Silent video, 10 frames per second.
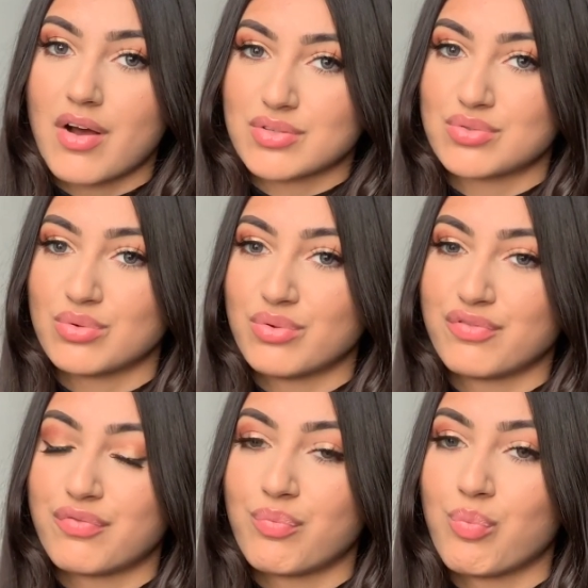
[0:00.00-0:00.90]
I sort
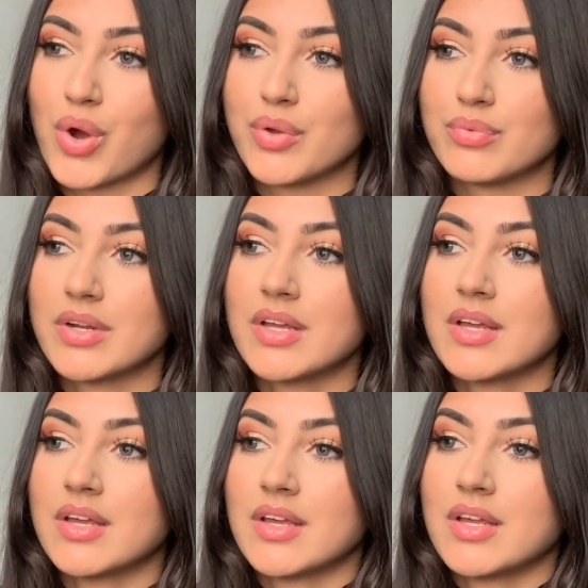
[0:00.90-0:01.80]
of won't
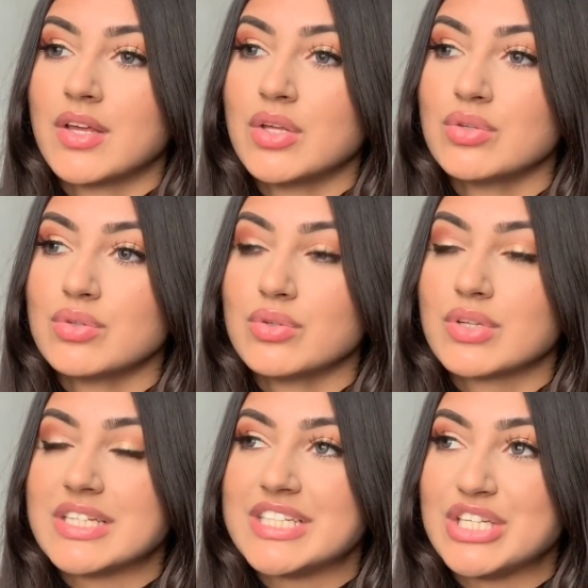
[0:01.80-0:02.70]

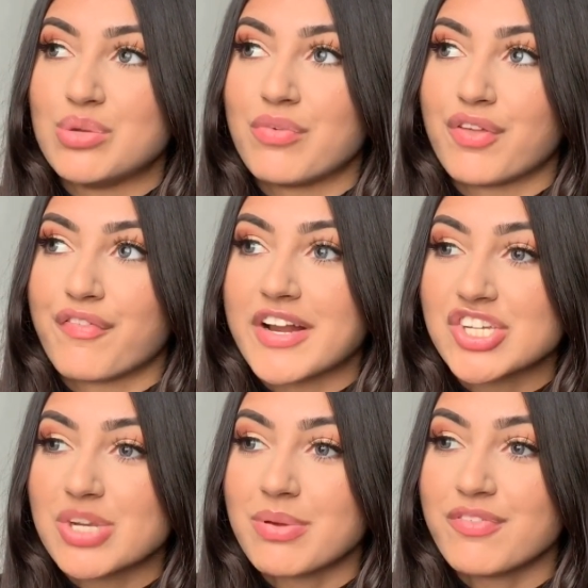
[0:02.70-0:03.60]
continue with the
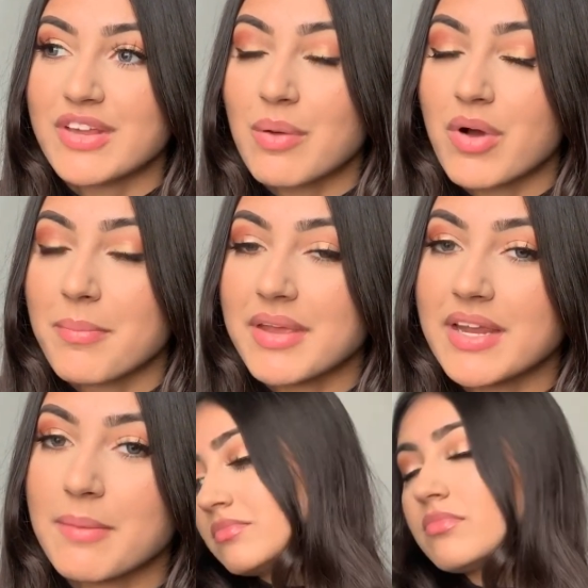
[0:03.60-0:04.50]
friendship, if you get what I
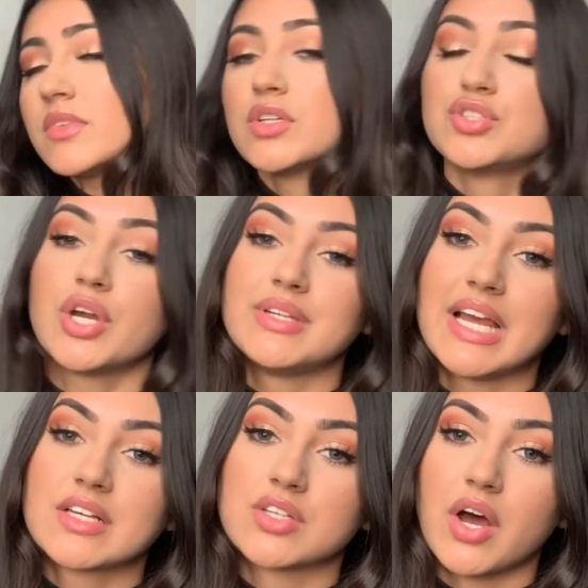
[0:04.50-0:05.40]
mean.
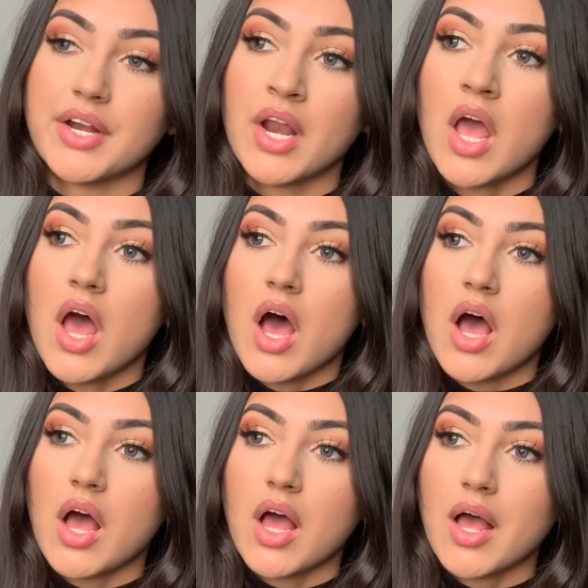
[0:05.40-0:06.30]
Zodiac sign.
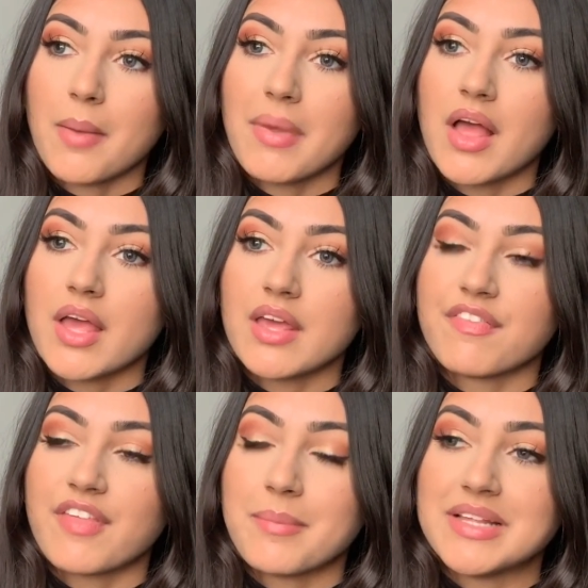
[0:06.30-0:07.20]

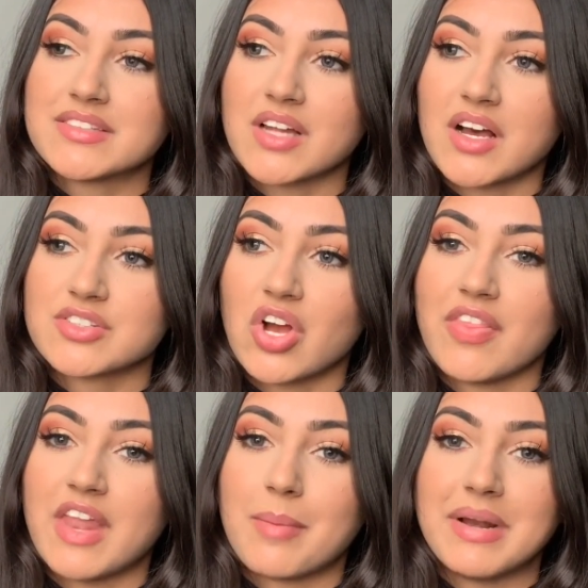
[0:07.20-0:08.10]
If that means star
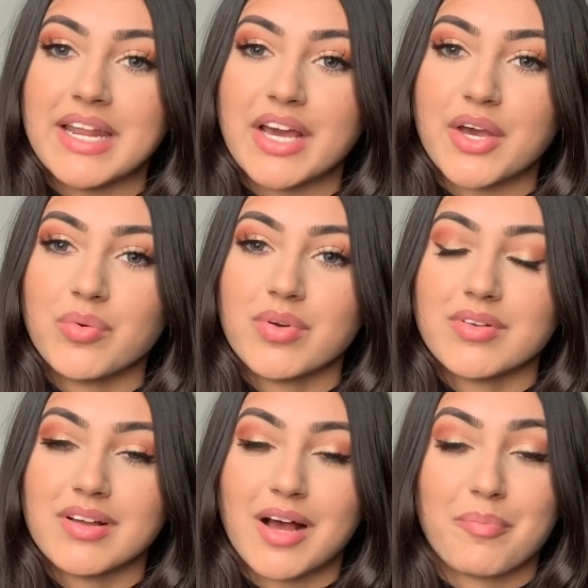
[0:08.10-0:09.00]
sign, then I'm a Leo.
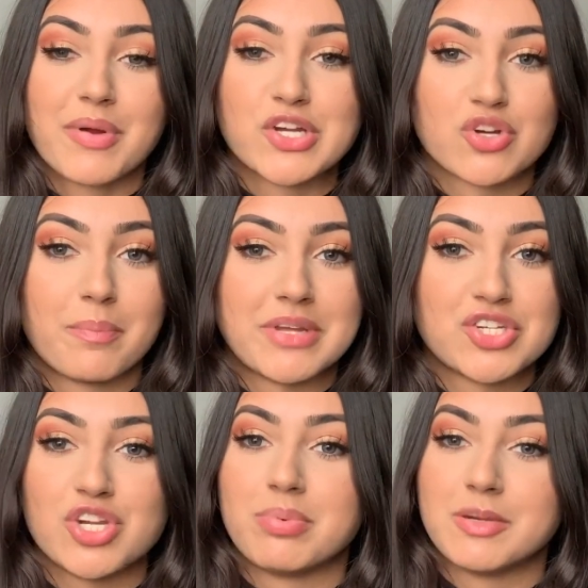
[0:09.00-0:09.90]
I'm pretty sure I'm being
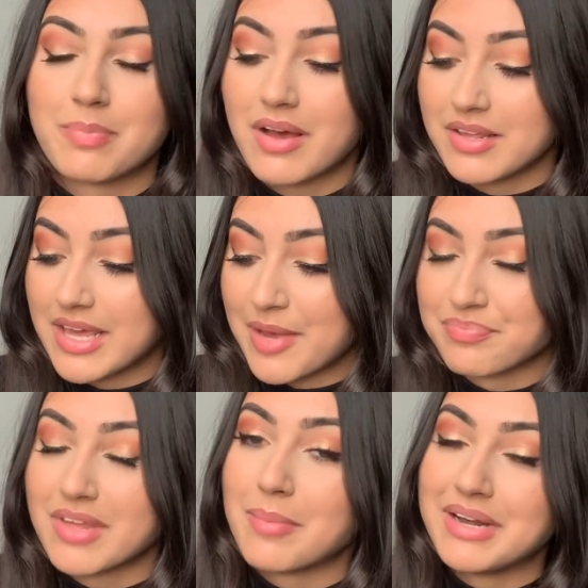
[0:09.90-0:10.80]
stupid, but yeah,
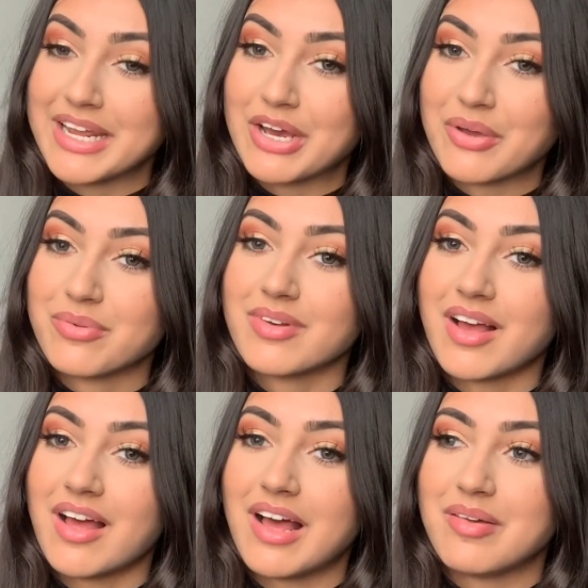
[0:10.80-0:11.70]
I'm a Leo,
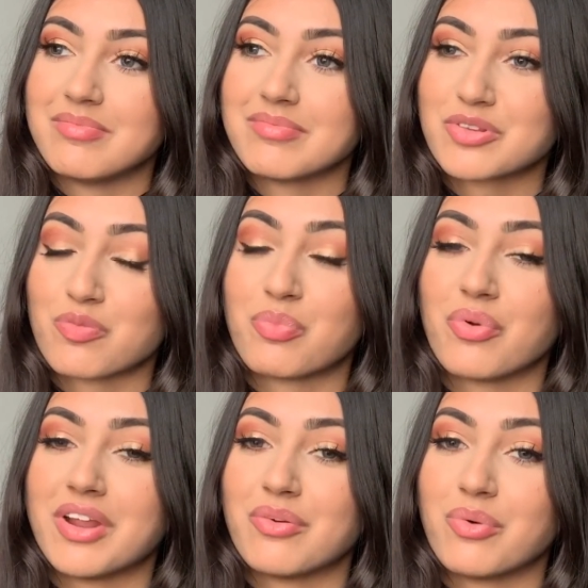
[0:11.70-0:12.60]
because I was
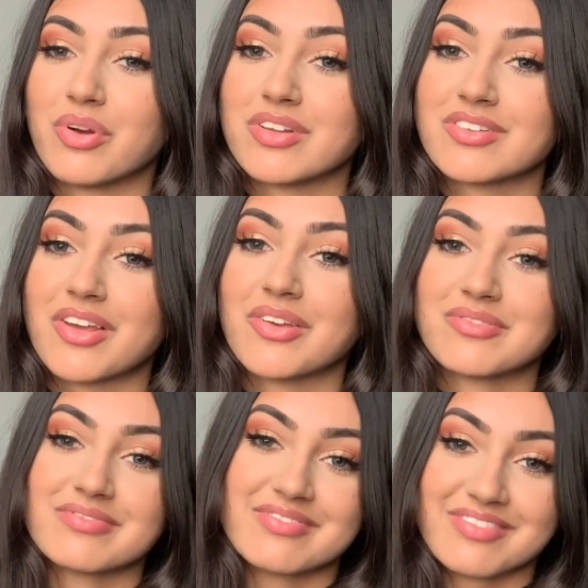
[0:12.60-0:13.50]
born in August, so
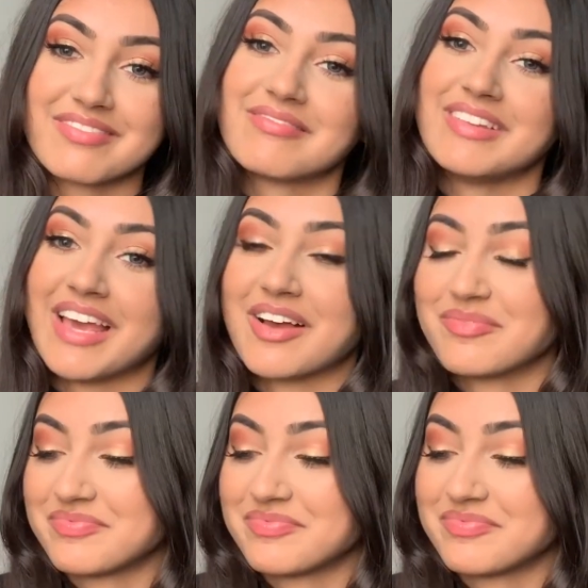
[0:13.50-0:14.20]
yeah.